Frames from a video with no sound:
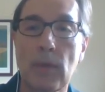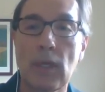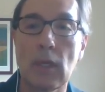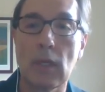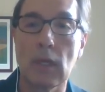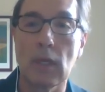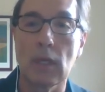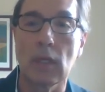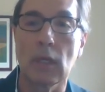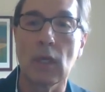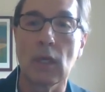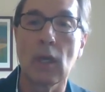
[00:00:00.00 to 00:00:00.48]

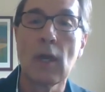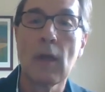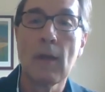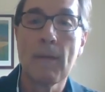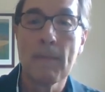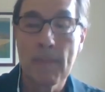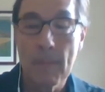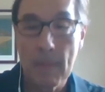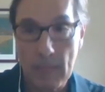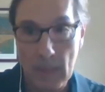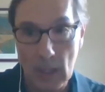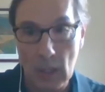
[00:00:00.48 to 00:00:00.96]

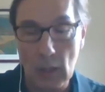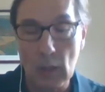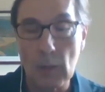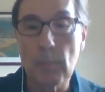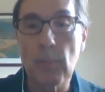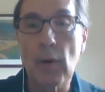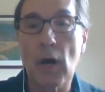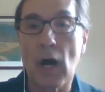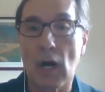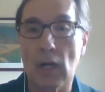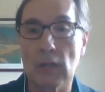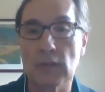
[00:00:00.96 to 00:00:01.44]
well-being
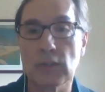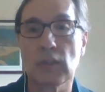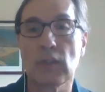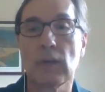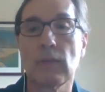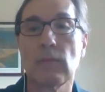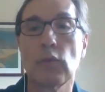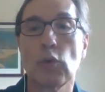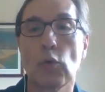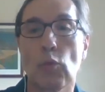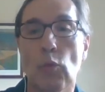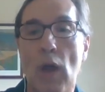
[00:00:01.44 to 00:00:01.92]
in a
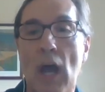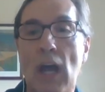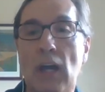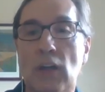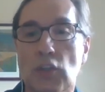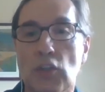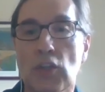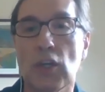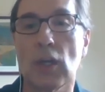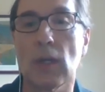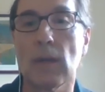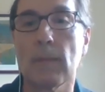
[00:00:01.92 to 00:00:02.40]
positive
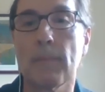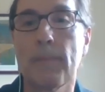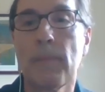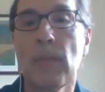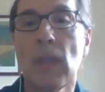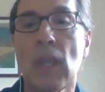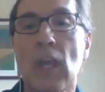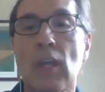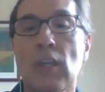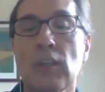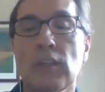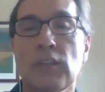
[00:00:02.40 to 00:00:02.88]

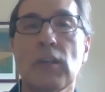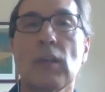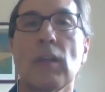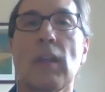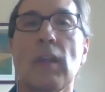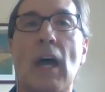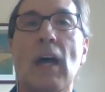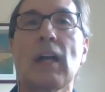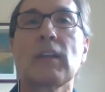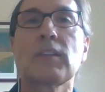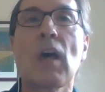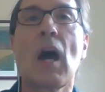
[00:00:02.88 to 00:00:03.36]
direction.
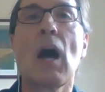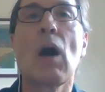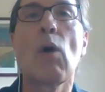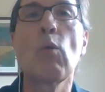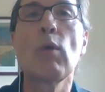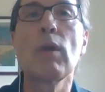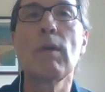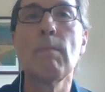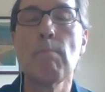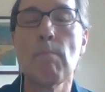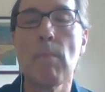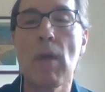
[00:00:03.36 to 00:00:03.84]
So
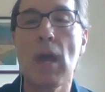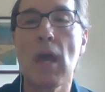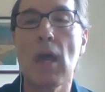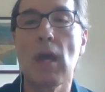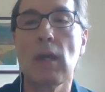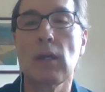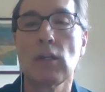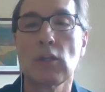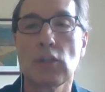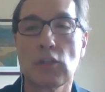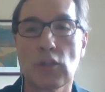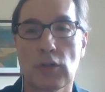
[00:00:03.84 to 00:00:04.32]
that's how we
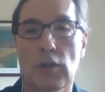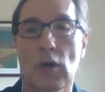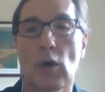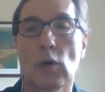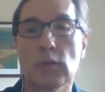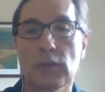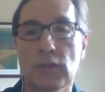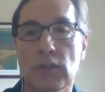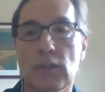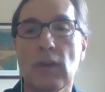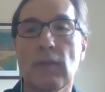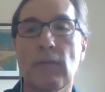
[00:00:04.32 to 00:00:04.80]

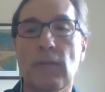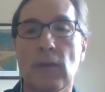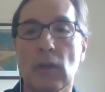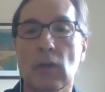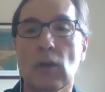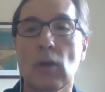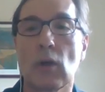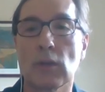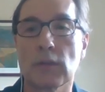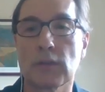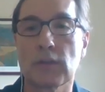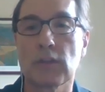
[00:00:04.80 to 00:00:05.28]
manage those
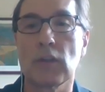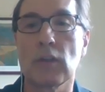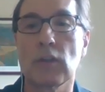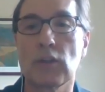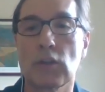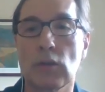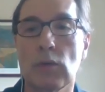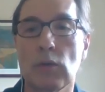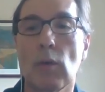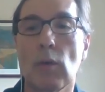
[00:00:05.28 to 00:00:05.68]
difficult